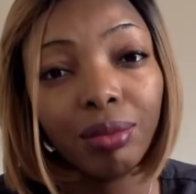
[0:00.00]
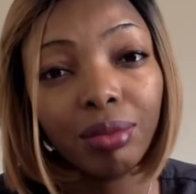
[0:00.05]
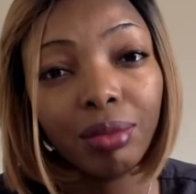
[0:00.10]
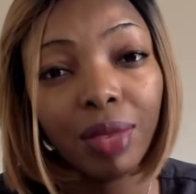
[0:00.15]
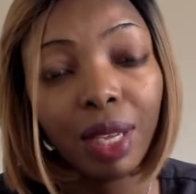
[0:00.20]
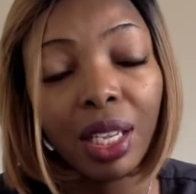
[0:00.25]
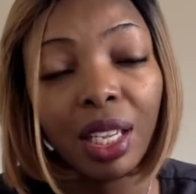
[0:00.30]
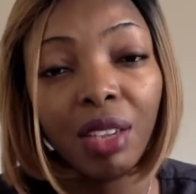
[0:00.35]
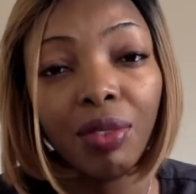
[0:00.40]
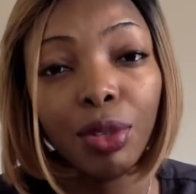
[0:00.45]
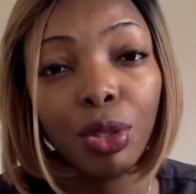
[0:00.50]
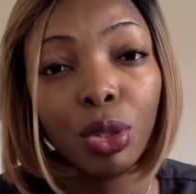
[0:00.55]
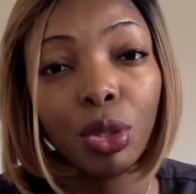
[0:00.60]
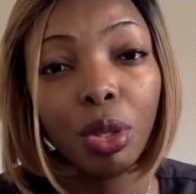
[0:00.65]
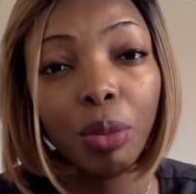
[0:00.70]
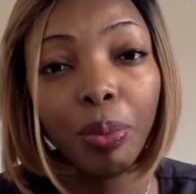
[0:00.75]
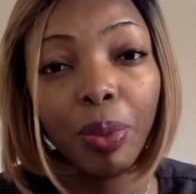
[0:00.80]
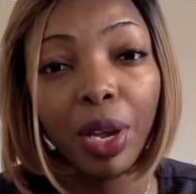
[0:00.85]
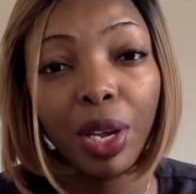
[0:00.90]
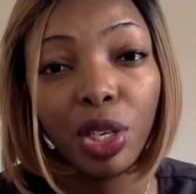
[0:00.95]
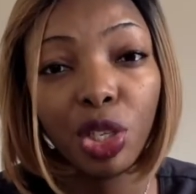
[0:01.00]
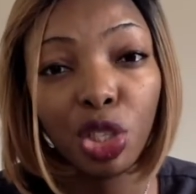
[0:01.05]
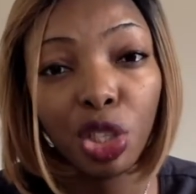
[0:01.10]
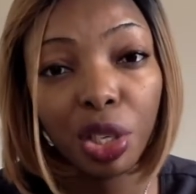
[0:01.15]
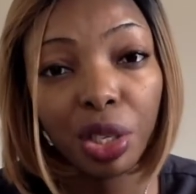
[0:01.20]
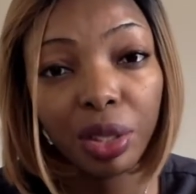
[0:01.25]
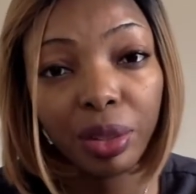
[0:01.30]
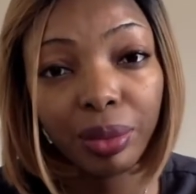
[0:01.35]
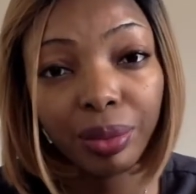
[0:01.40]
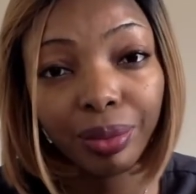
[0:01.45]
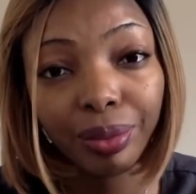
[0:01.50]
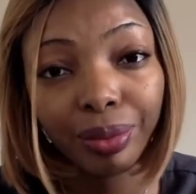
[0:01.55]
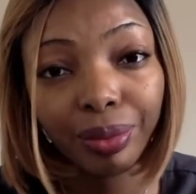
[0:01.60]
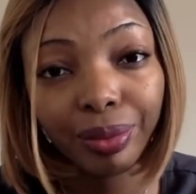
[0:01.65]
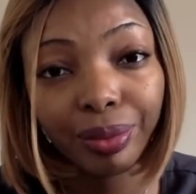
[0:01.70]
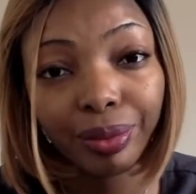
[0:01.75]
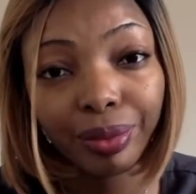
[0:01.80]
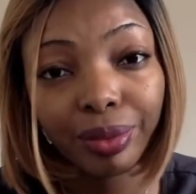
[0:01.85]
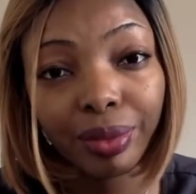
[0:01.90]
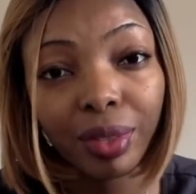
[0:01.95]
and give it to the patient,
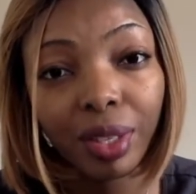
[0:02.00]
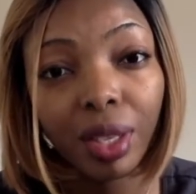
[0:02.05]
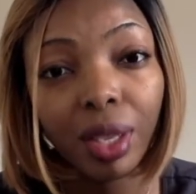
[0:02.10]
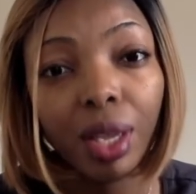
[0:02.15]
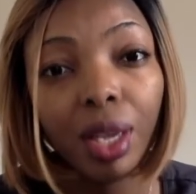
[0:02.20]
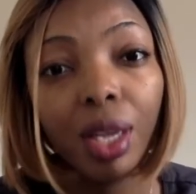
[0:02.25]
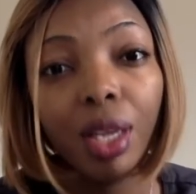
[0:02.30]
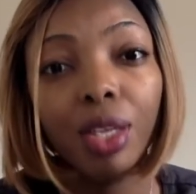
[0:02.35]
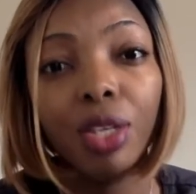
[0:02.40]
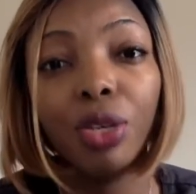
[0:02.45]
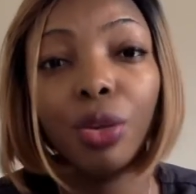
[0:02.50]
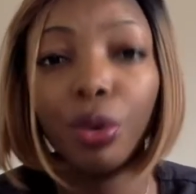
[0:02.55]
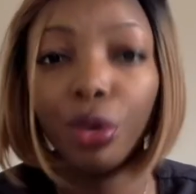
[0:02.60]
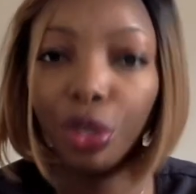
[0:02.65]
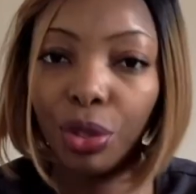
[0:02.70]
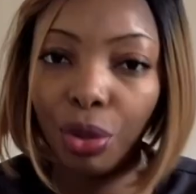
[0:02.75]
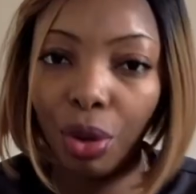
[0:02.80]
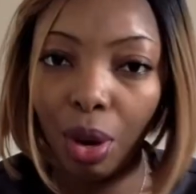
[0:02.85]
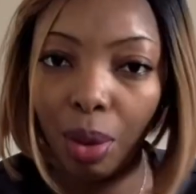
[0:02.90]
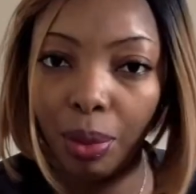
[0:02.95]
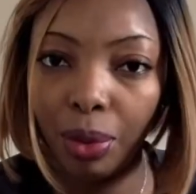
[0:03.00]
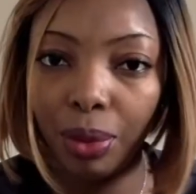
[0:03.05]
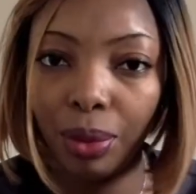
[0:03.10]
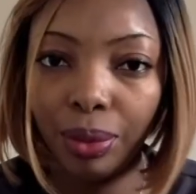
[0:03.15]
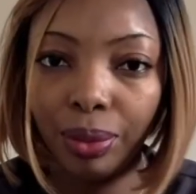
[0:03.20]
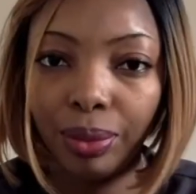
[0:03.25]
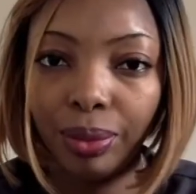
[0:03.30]
you're in trouble.